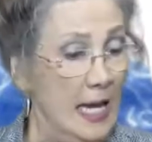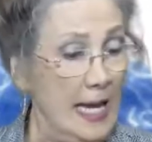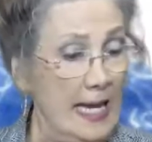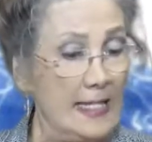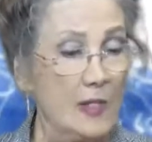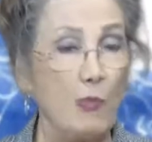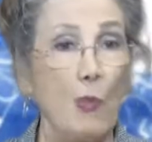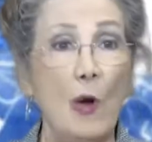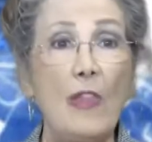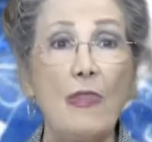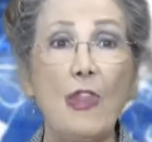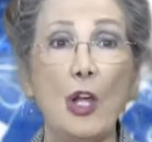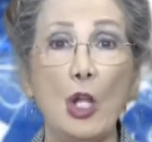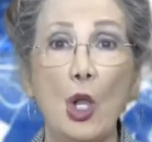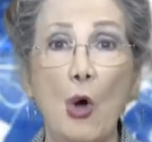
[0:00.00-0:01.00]
is with
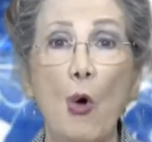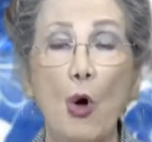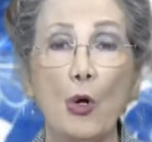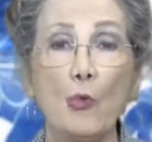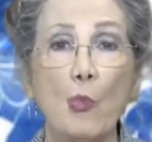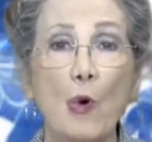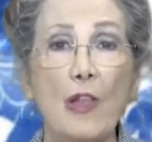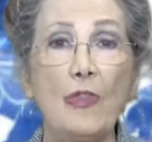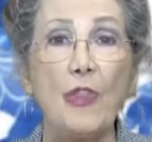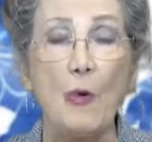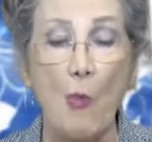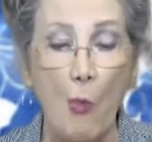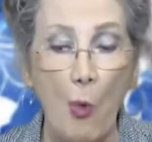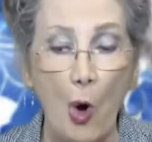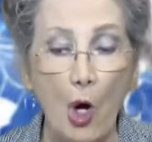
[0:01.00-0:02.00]
the Lord, with the
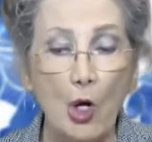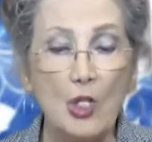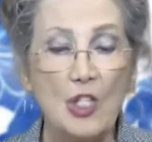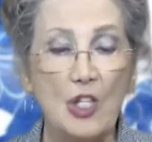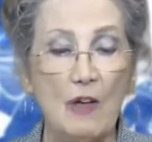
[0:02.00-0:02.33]
words